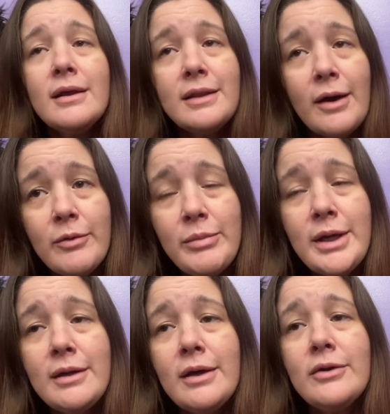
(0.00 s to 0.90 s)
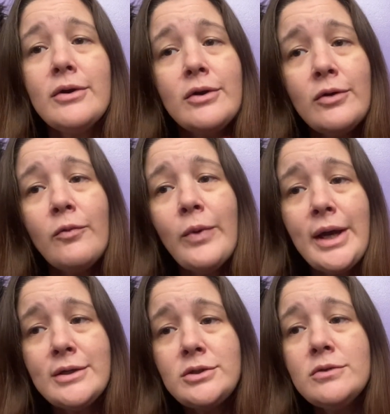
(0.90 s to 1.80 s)
That would be another
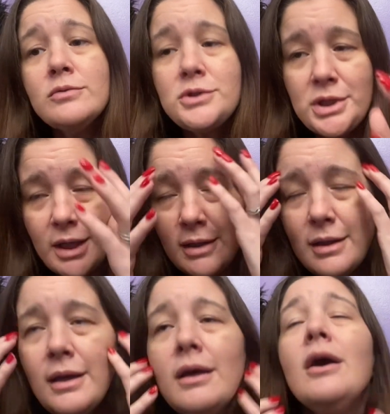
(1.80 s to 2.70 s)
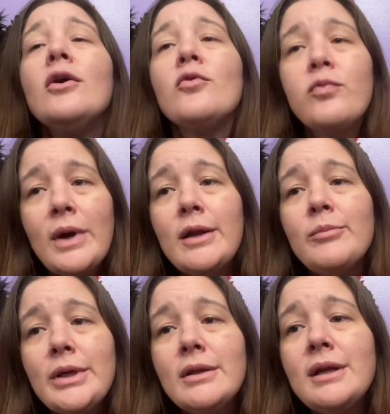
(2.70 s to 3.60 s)
way to check the
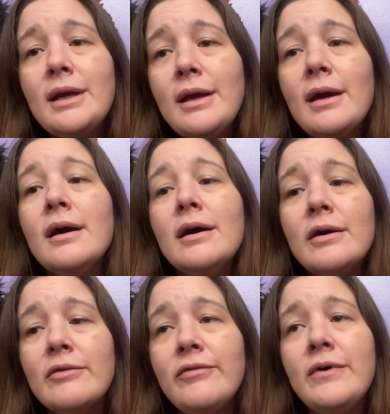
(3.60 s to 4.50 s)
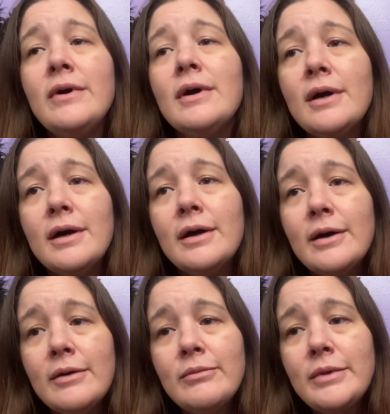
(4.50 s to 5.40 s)
credibility of
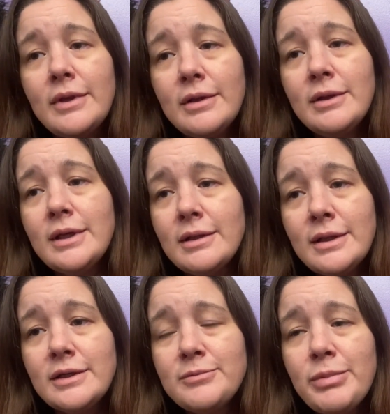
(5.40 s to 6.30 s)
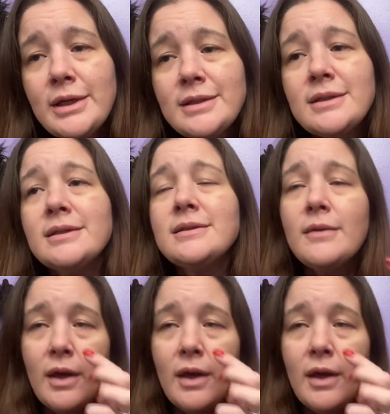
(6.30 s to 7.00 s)
these places